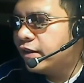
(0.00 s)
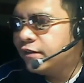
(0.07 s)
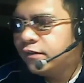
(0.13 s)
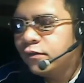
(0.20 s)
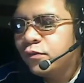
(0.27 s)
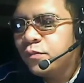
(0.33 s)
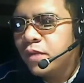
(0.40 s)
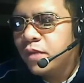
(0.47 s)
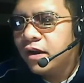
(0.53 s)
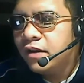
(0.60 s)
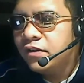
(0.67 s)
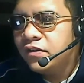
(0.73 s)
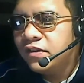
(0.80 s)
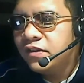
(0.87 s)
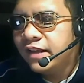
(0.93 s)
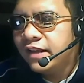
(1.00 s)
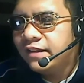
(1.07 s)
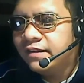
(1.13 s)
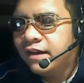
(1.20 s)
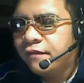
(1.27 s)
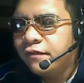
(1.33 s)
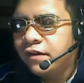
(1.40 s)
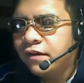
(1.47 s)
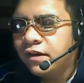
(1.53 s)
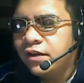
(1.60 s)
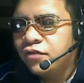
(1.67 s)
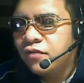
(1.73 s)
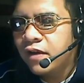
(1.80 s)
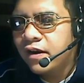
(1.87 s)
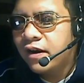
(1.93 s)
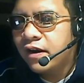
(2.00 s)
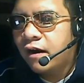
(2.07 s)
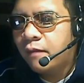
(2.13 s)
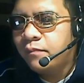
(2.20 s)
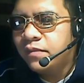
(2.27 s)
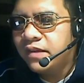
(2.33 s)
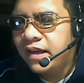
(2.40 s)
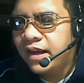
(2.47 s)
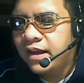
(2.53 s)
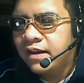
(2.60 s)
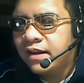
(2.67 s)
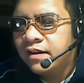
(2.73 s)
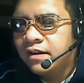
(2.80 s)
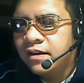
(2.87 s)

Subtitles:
too much, they definitely try to update